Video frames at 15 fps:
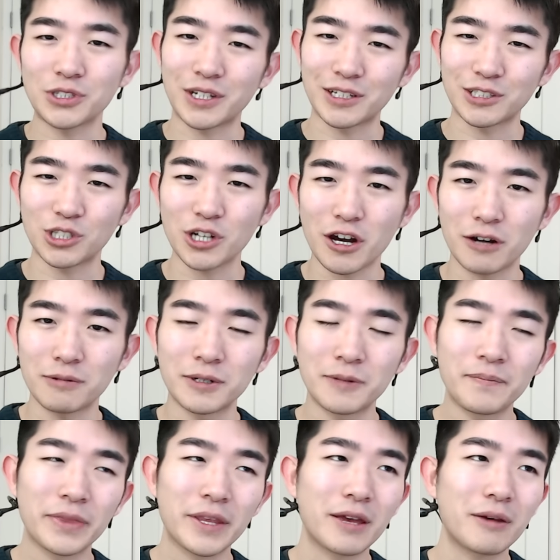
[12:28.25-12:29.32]
to get a job.
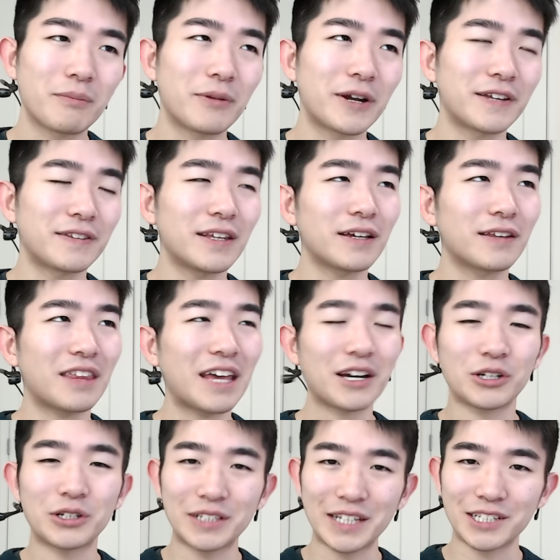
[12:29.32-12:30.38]
But I think
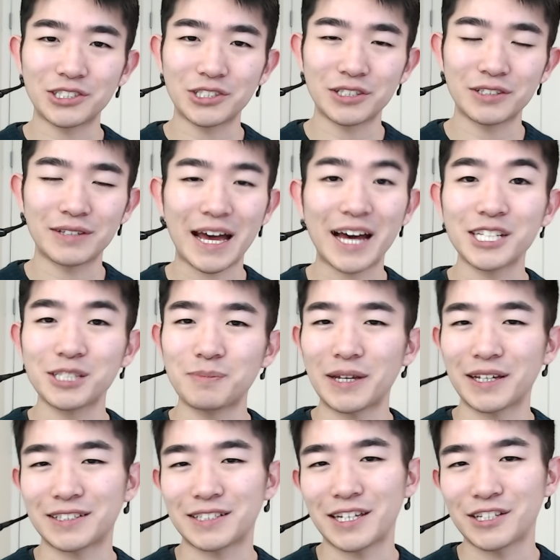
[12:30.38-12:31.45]
that connection
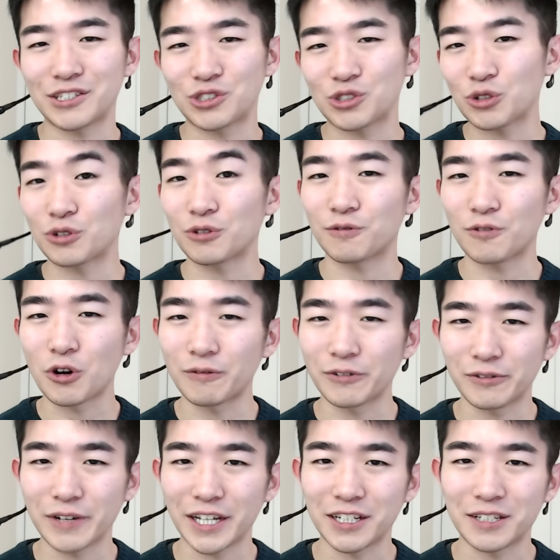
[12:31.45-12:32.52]
aspect is sort of
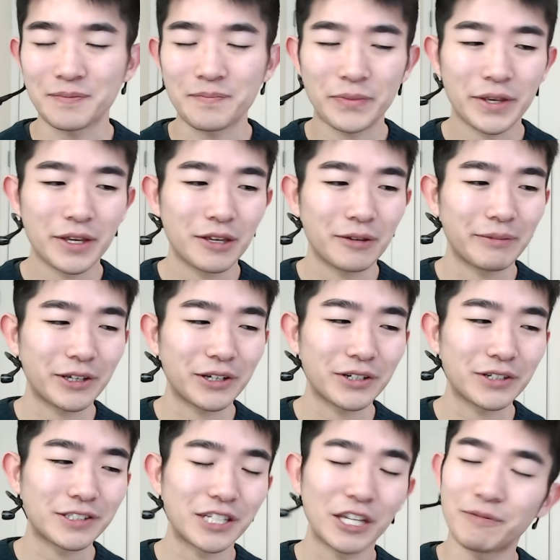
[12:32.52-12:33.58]
overrated,
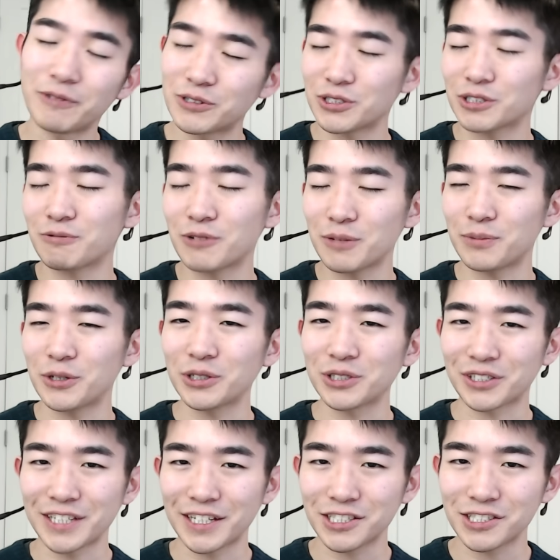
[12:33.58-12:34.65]
because if you just want to build
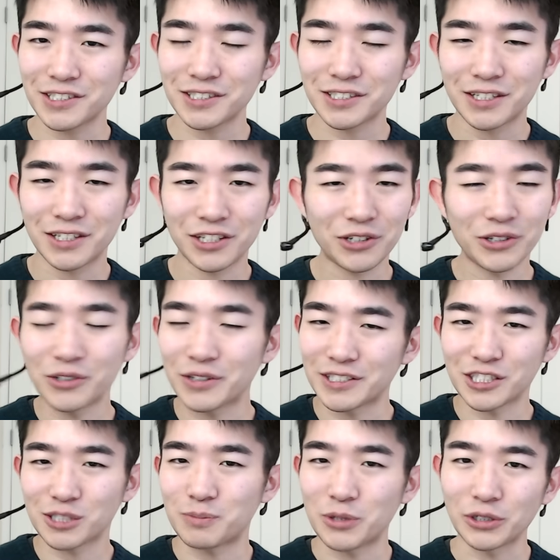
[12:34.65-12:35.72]
connections, you know, you can
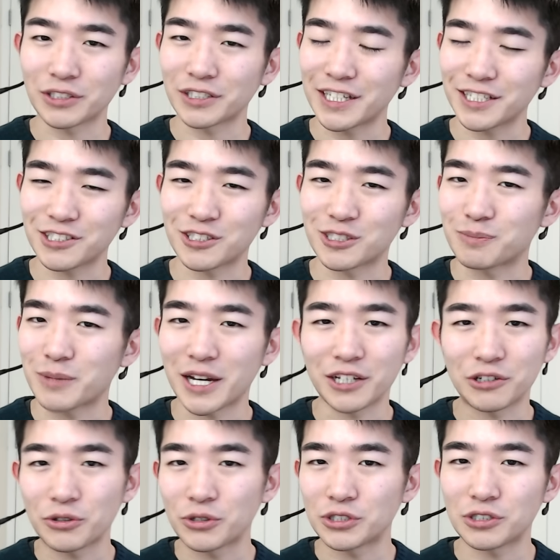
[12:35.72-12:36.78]
just build connections by
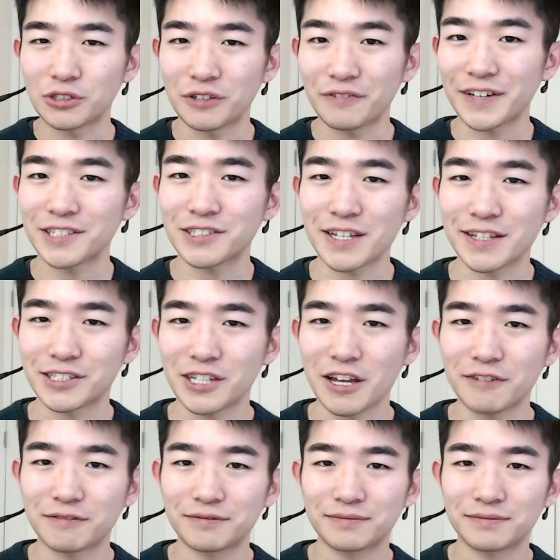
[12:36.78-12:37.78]
going to events and stuff.